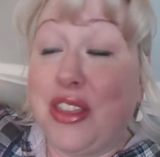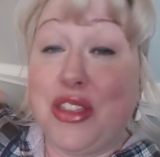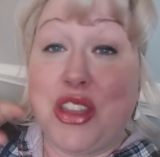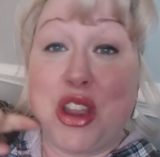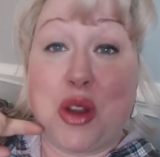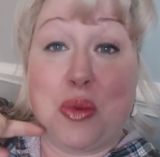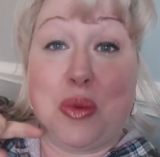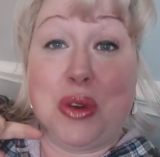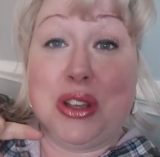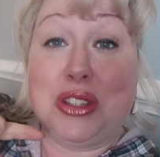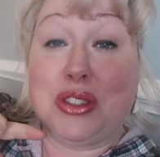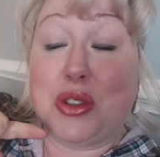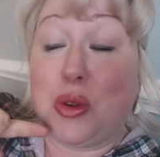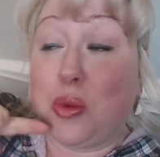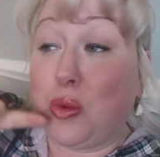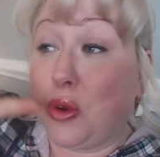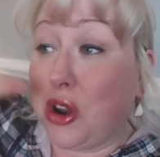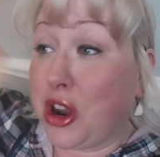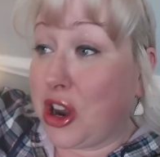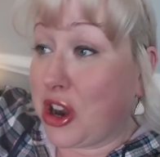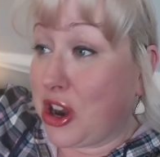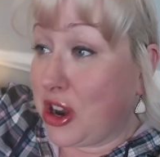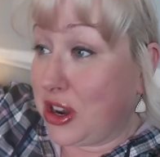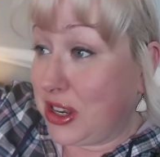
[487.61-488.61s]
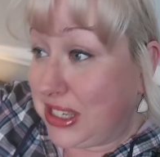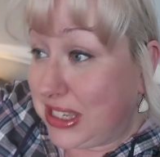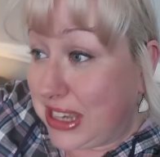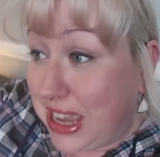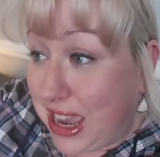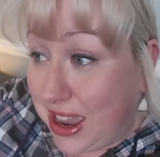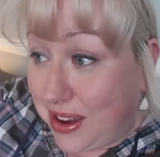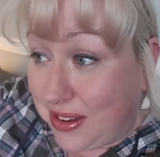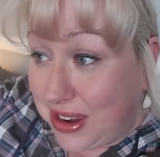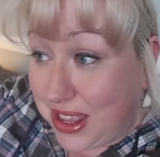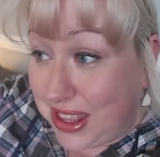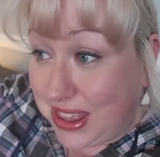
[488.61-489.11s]
There was a worker
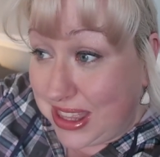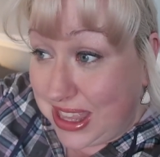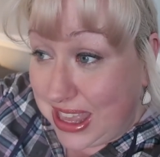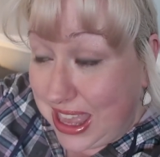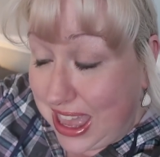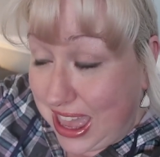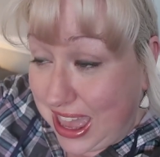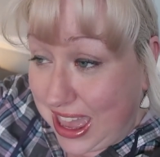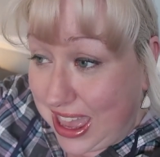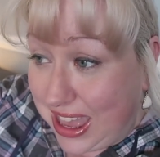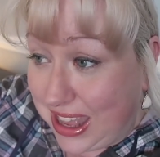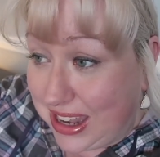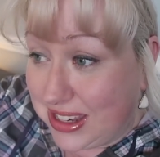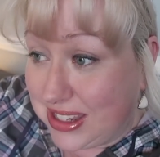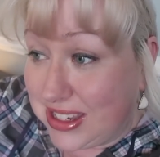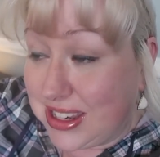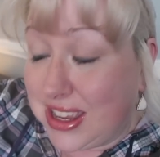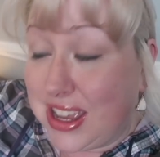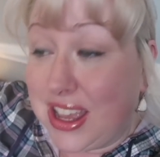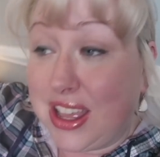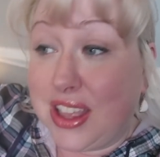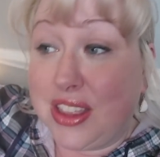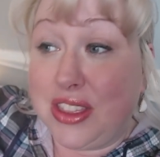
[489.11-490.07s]
down at the end.